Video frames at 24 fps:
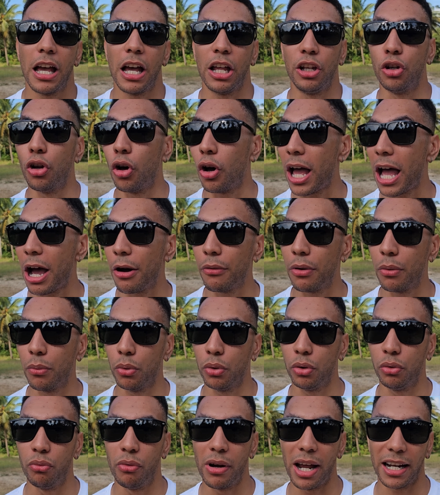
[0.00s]
not how it
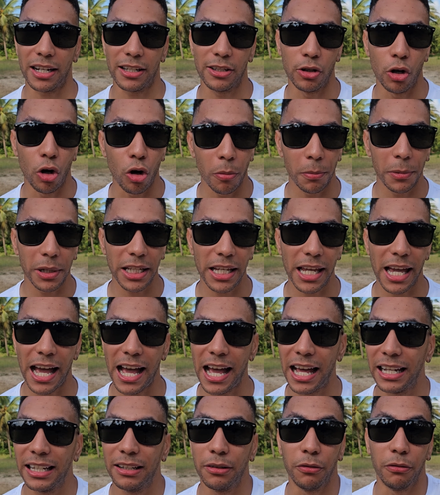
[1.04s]
would react normally
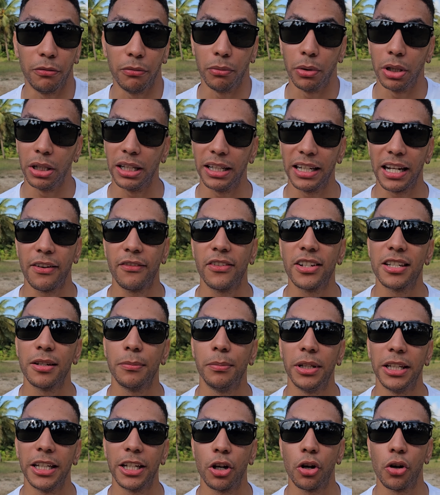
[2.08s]
and will
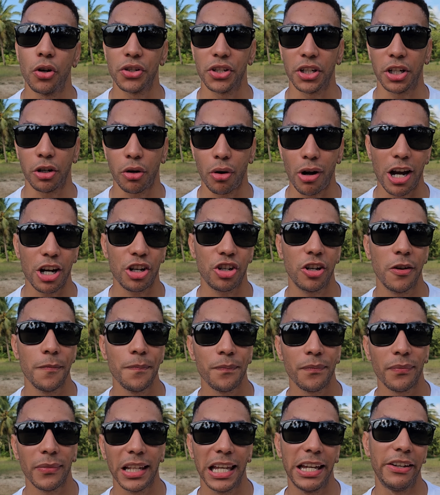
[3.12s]
inevitably cause a crash
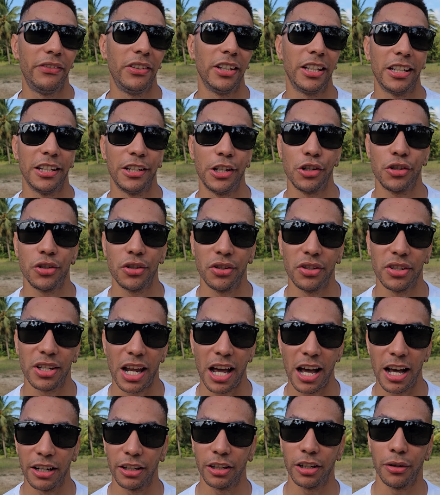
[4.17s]
if the conditions
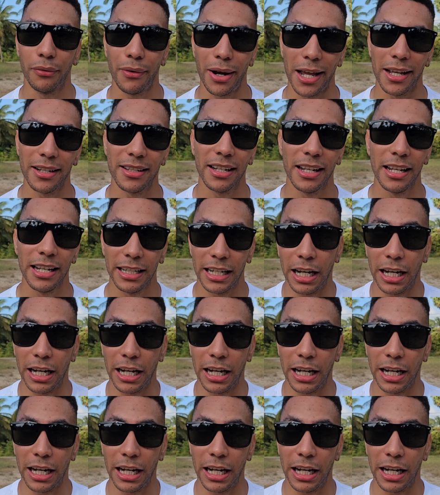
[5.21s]
aren't correct.